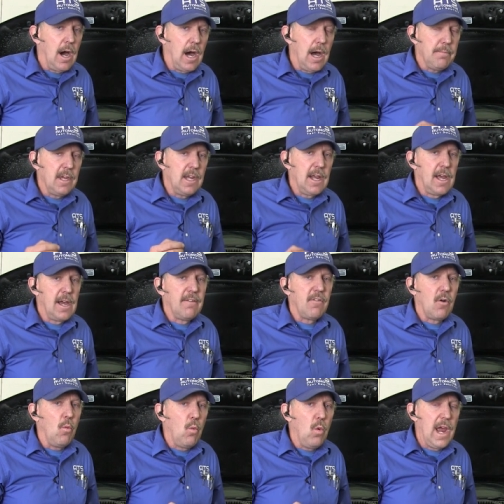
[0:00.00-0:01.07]
I'm going to have
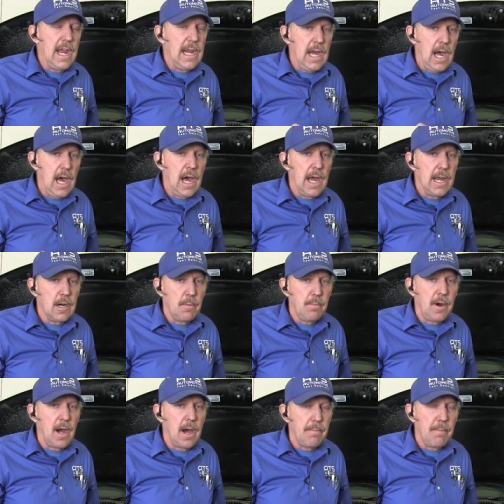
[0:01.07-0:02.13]
a way higher
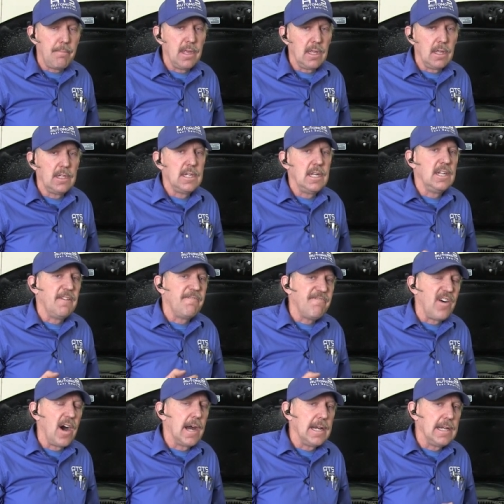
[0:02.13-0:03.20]
probability to
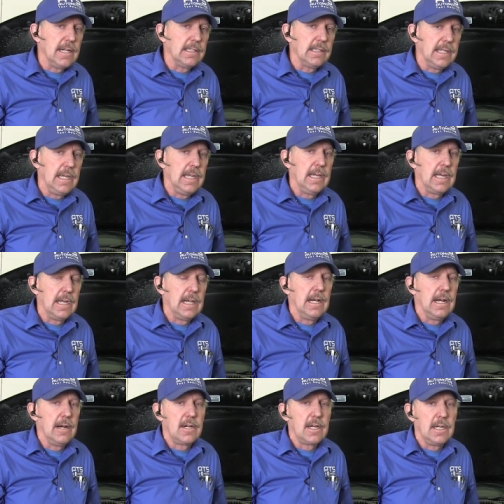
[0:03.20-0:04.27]
find a leak in an
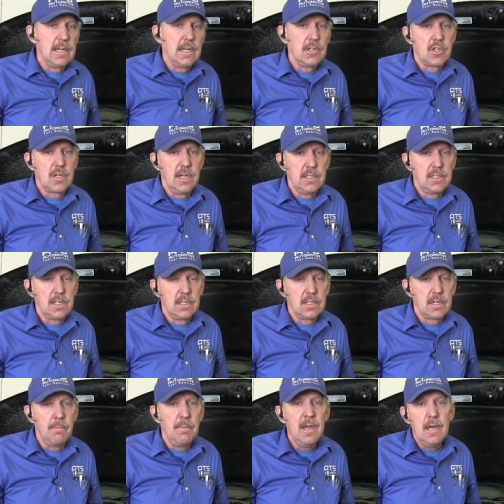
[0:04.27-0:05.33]
air conditioning
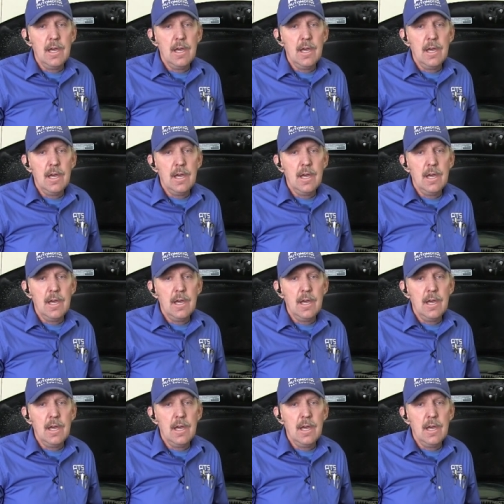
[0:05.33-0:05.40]
system